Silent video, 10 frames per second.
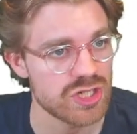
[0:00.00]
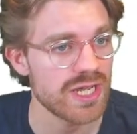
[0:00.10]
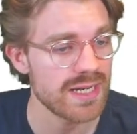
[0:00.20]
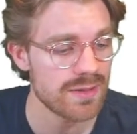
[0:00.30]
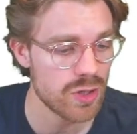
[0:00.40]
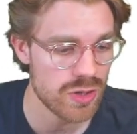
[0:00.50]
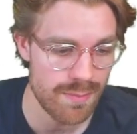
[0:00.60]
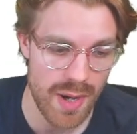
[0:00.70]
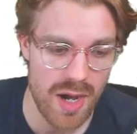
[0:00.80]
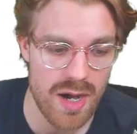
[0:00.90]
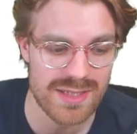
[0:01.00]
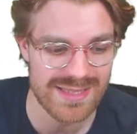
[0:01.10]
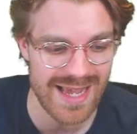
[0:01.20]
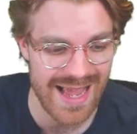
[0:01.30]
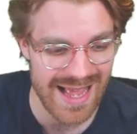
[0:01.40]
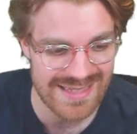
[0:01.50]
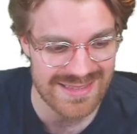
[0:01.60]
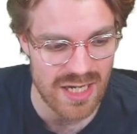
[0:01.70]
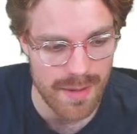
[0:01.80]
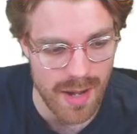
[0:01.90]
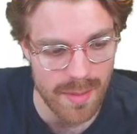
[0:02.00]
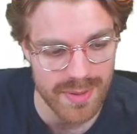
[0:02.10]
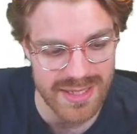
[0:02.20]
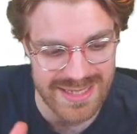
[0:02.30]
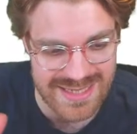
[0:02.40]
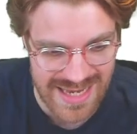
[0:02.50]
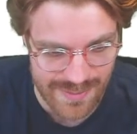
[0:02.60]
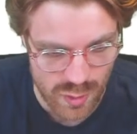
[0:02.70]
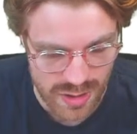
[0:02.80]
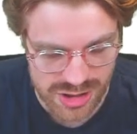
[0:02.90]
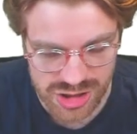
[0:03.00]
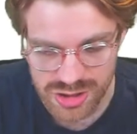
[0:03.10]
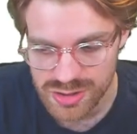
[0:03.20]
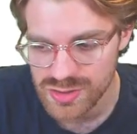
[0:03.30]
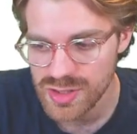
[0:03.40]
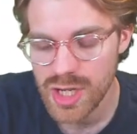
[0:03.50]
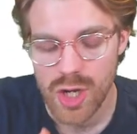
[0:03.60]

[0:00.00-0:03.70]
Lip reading: In the past, it has come up in exam questions